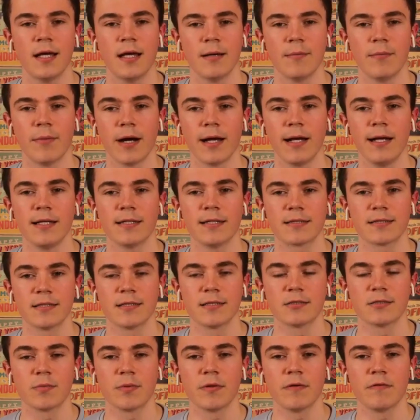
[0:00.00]
my
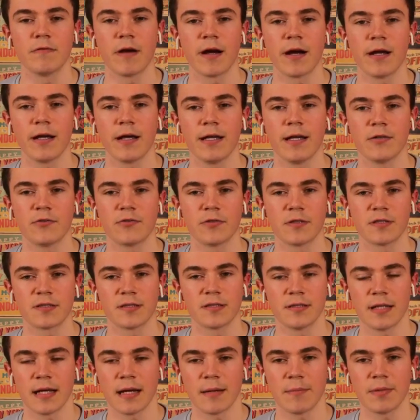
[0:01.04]
listeners will be very
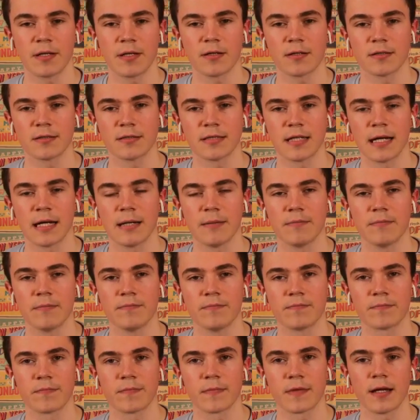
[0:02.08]
interested in that, because
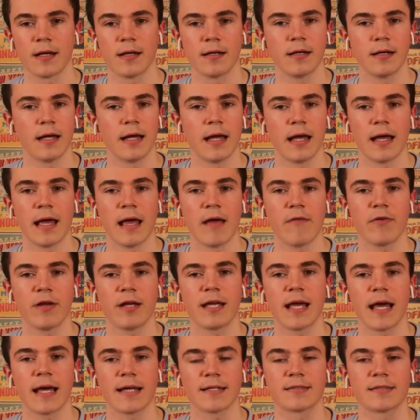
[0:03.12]
every
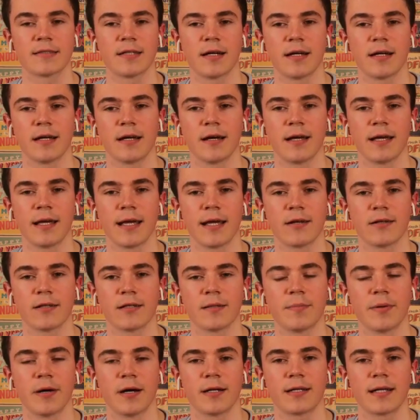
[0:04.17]
guest I get on
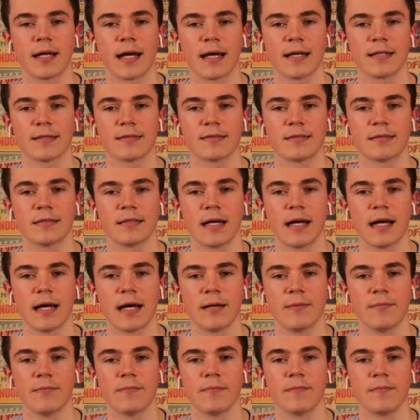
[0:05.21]
the podcast,
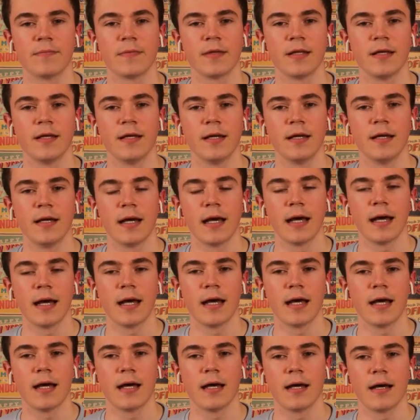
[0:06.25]

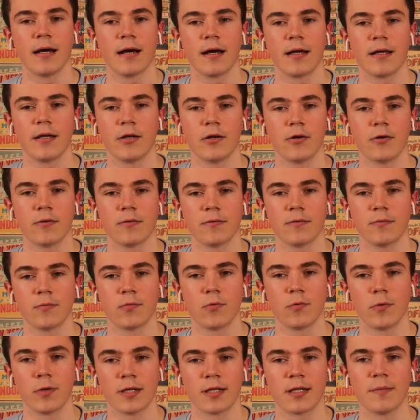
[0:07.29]

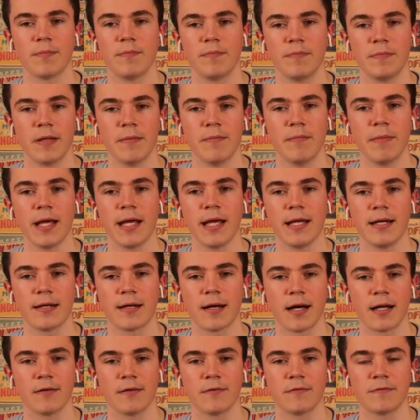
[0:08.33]
one of the main
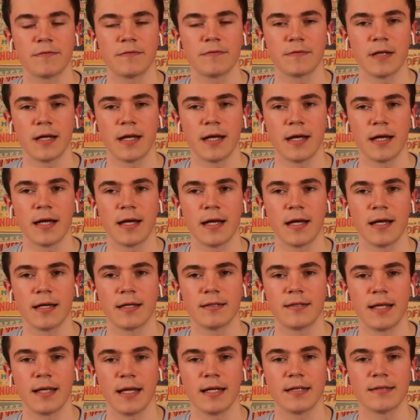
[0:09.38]
kind
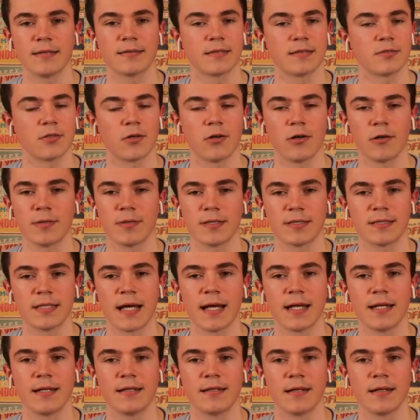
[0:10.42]
of things that's always
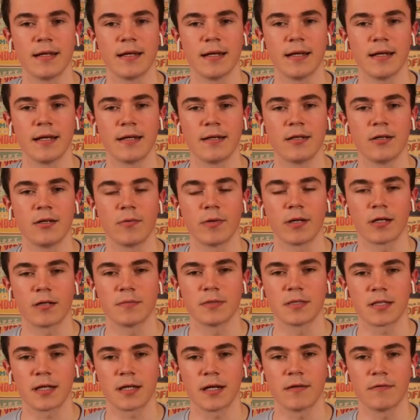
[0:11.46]
said, when it
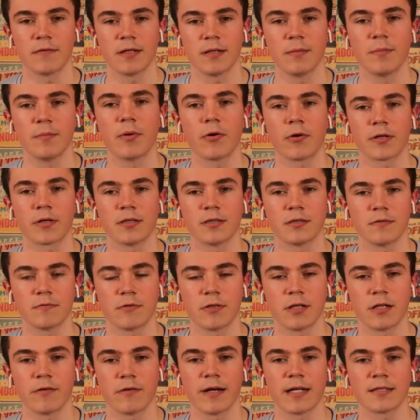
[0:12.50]
comes to kind of the importance of
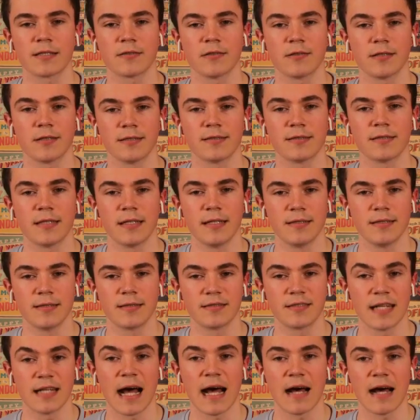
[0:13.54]
running a restaurant is
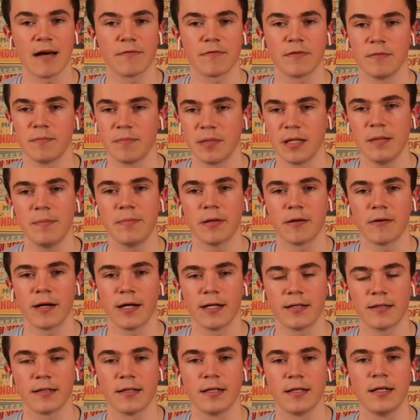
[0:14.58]
staff and people,
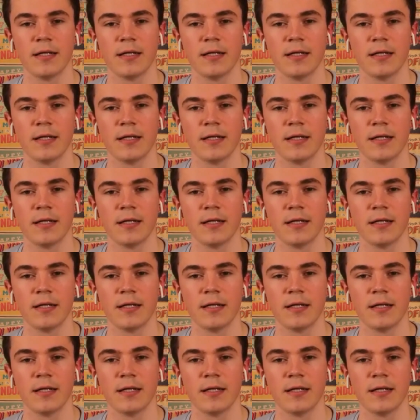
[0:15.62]
right?